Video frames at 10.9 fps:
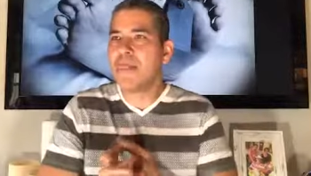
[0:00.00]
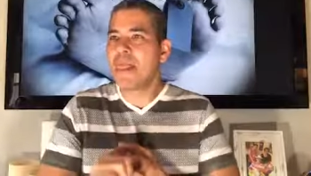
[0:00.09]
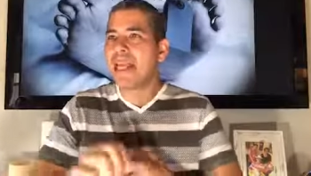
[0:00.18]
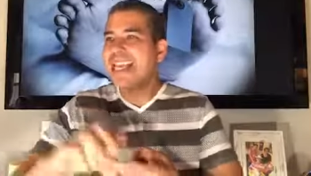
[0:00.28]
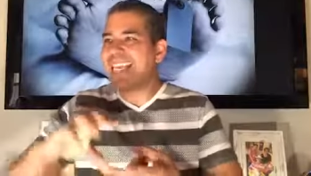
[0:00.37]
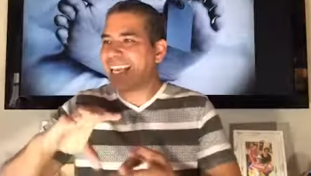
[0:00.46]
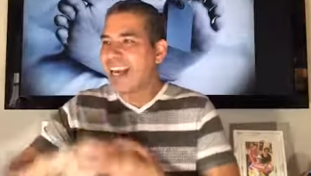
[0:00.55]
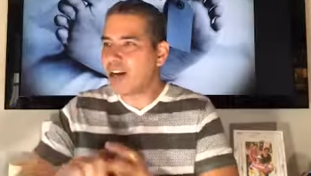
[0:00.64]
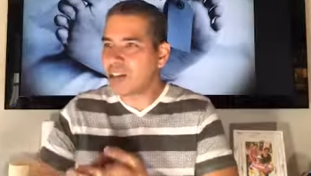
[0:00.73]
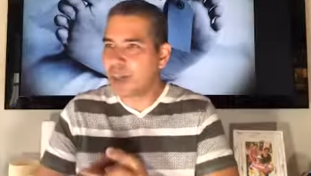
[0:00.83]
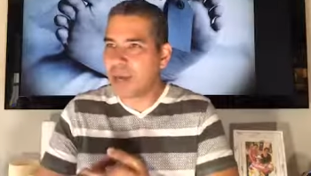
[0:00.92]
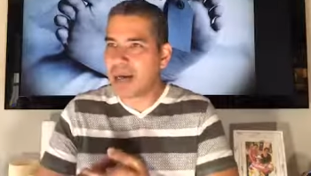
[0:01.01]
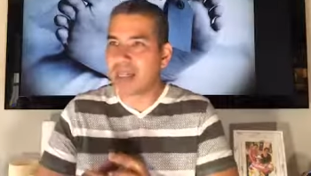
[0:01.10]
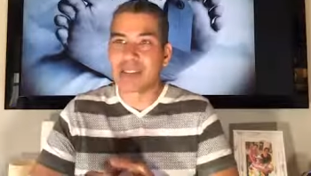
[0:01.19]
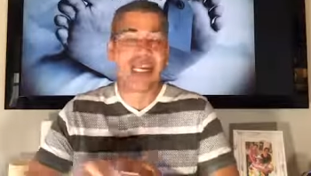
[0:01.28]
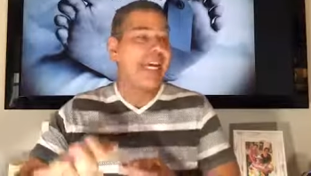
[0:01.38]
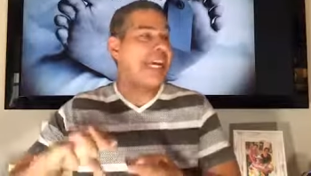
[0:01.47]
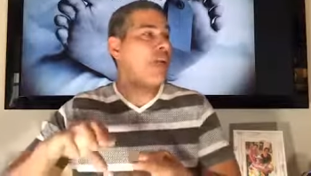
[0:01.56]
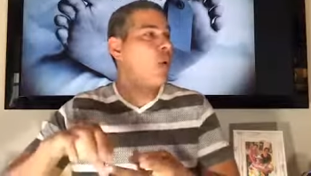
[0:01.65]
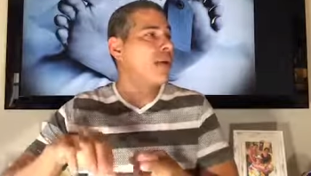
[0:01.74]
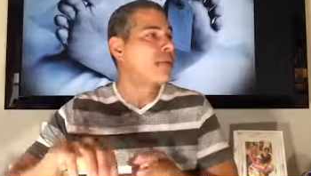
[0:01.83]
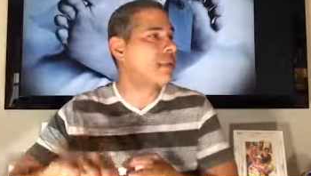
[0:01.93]
He cares about us, He
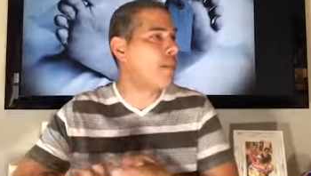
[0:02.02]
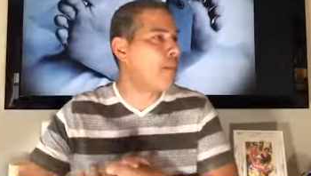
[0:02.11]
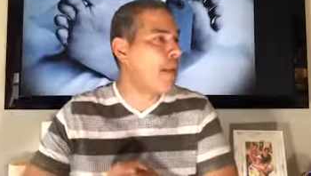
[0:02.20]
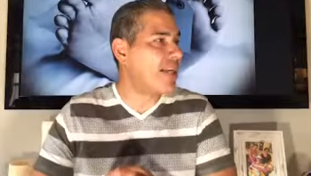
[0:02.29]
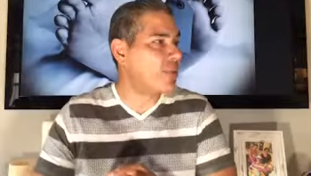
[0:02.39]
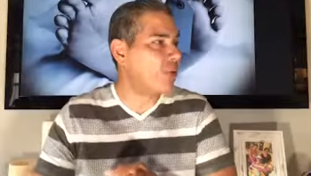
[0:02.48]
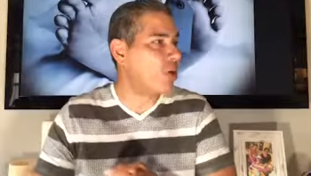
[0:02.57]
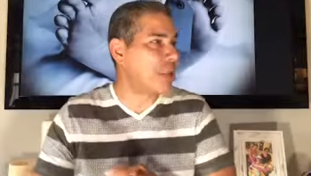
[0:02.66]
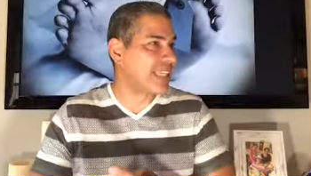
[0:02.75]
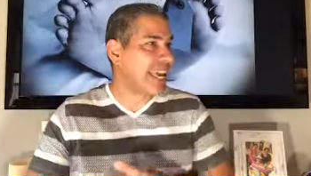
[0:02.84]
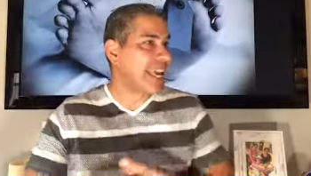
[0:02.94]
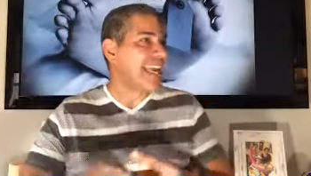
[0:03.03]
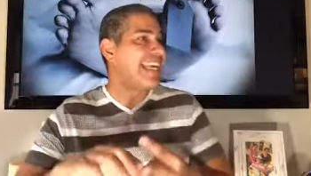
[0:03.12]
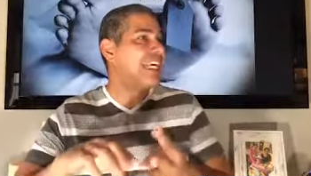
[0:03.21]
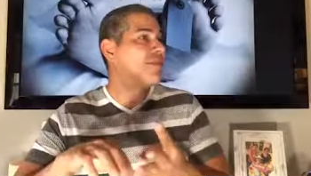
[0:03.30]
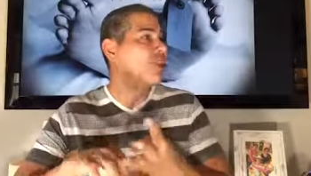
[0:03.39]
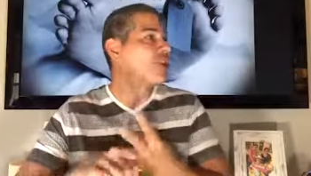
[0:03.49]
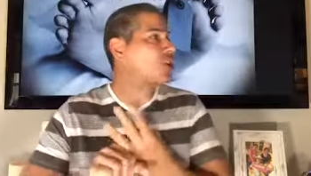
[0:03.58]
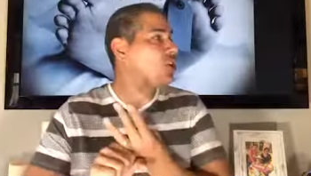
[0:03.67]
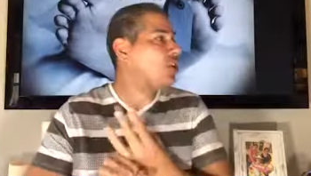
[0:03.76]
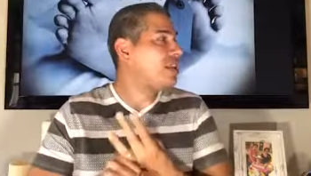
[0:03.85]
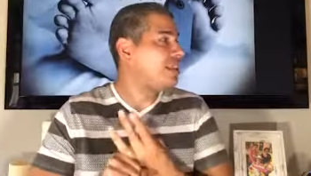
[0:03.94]
wants the best for us, He gives us
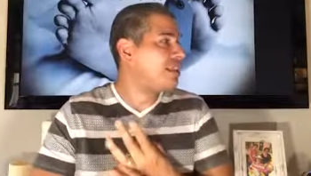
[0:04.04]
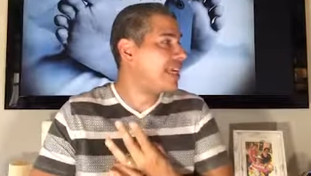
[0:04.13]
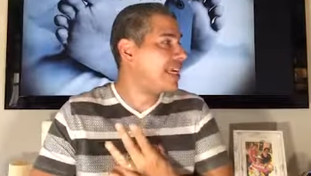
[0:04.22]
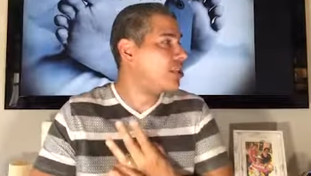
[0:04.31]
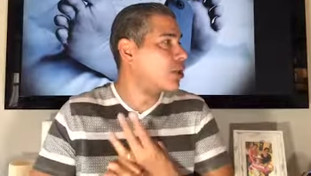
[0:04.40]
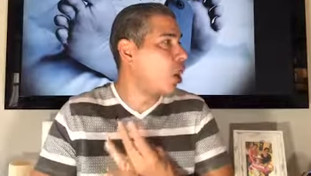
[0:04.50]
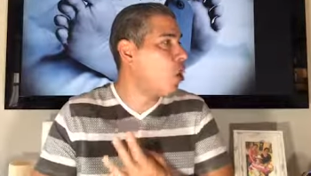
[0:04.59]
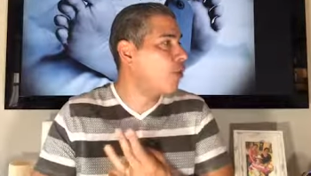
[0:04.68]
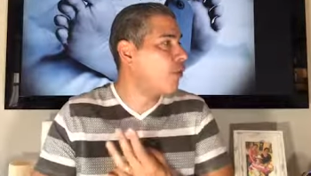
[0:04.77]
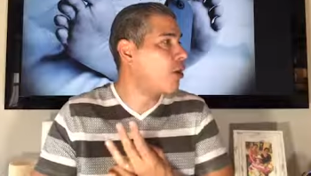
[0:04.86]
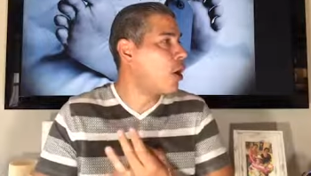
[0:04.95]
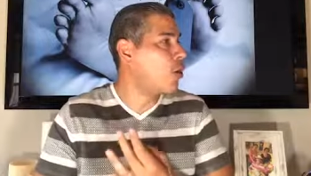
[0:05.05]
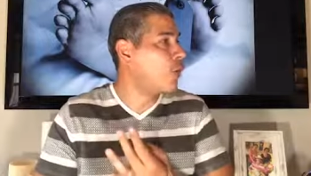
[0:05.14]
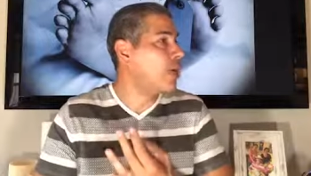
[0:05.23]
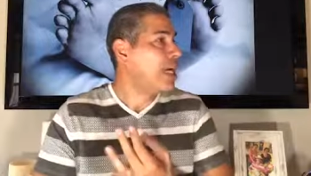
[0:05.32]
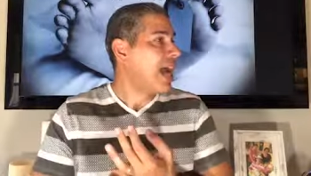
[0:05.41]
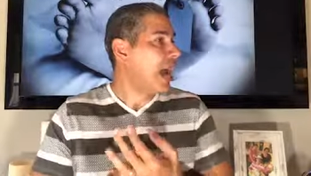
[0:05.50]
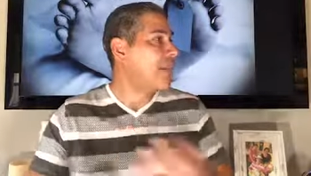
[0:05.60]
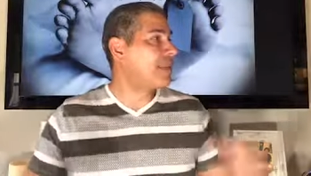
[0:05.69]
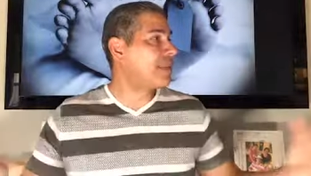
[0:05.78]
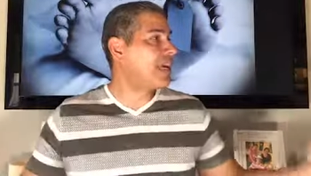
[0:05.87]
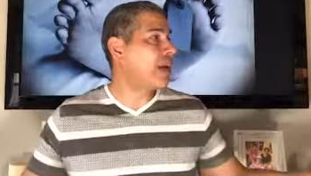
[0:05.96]
good things over and over. I mean,
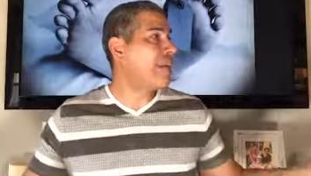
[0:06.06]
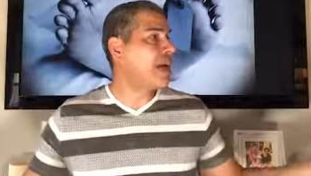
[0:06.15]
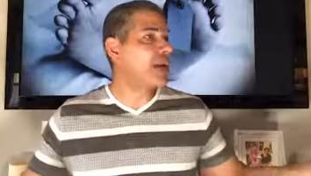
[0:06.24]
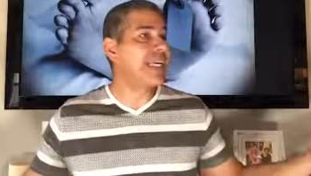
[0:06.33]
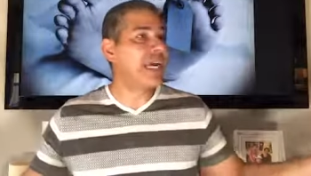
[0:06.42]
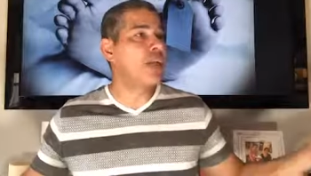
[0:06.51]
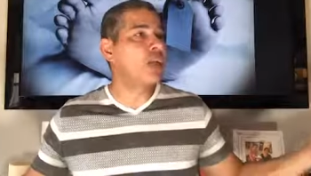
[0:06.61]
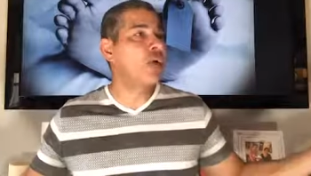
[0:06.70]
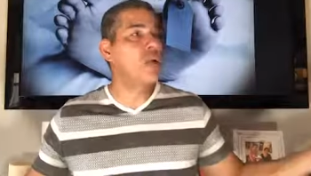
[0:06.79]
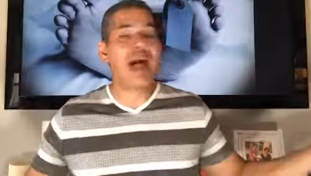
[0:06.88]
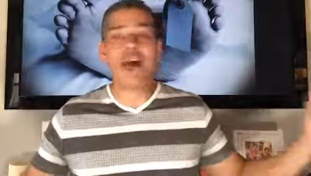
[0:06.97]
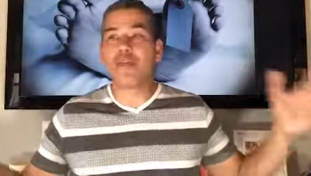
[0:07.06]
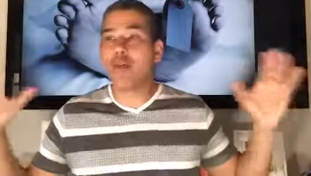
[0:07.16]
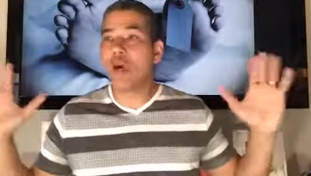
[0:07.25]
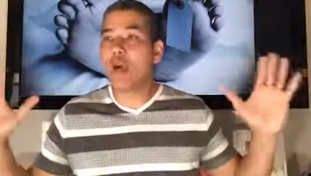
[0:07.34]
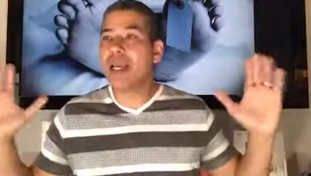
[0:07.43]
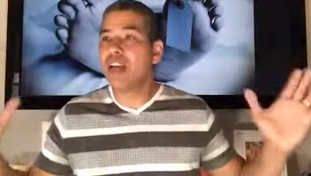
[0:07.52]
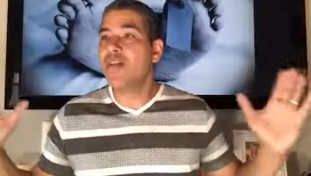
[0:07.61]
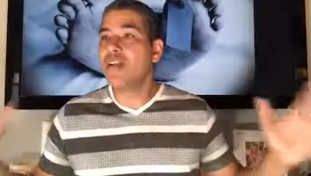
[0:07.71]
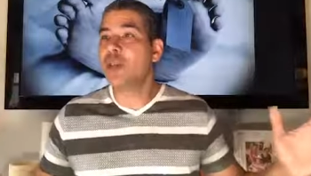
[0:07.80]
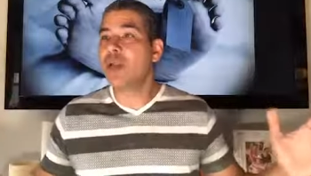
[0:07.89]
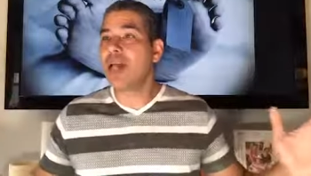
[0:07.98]
think about again your life, your
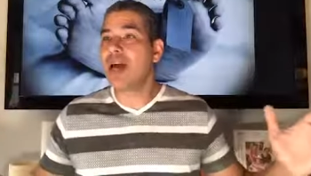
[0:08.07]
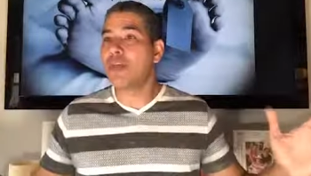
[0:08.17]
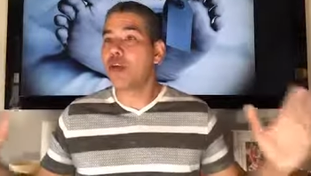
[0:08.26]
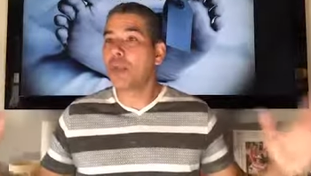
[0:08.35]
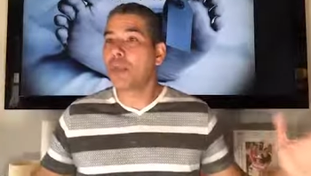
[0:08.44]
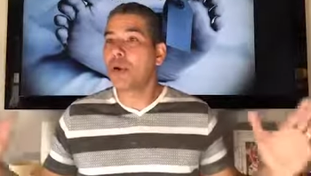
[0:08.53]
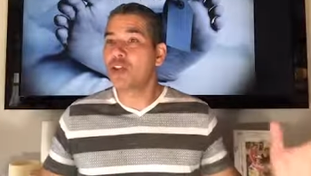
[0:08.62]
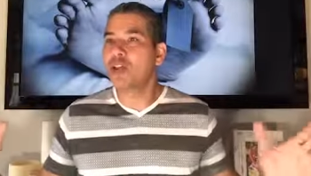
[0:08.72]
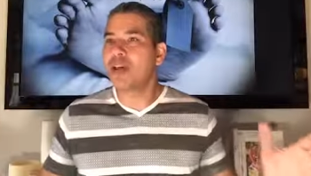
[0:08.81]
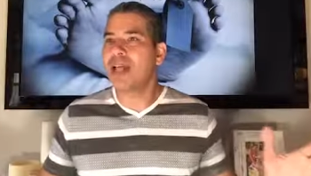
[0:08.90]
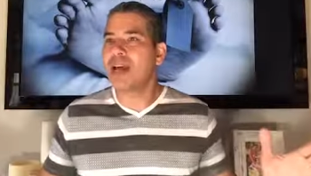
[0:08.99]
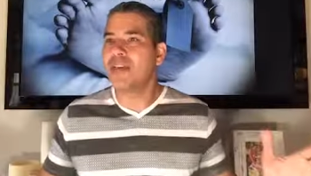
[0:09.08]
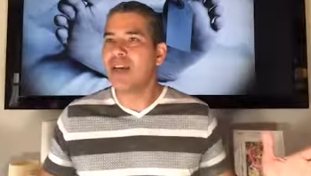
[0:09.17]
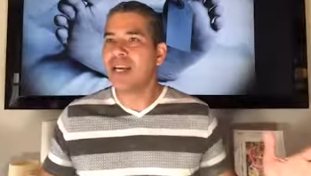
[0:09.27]
individual life, your personal life.